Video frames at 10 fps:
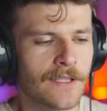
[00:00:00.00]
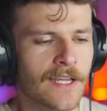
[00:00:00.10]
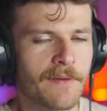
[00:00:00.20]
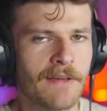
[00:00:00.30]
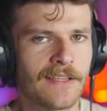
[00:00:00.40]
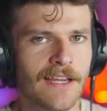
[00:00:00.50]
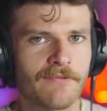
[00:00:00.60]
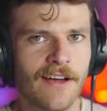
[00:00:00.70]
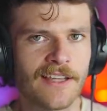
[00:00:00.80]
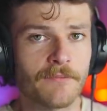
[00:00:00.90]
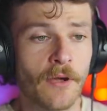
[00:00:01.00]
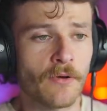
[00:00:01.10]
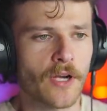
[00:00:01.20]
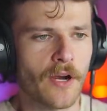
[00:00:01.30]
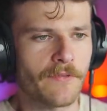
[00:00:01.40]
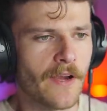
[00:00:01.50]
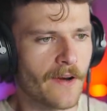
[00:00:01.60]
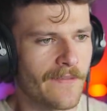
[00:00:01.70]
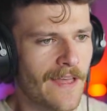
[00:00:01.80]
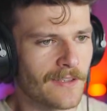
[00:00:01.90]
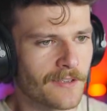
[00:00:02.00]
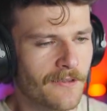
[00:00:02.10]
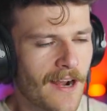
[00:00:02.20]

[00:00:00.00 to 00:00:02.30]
Looking a bit like Violet Beauregard there in that little